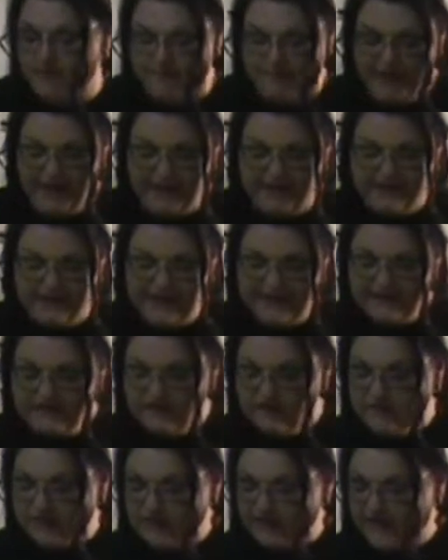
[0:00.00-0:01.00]
But these
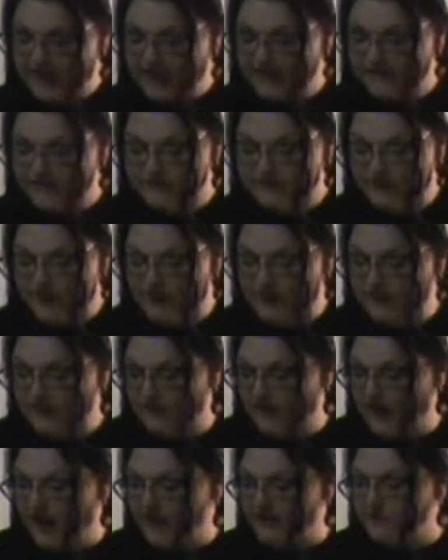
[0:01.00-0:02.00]
little containers right
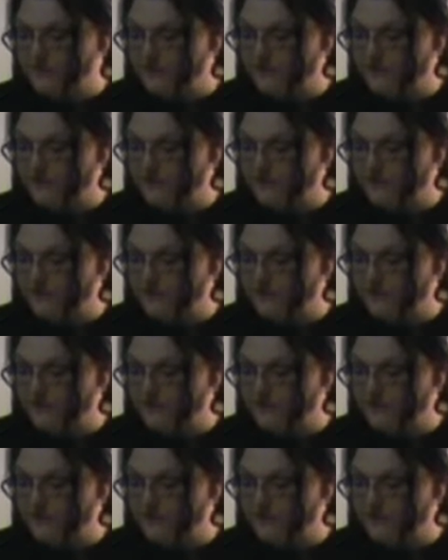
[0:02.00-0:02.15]
here, guys,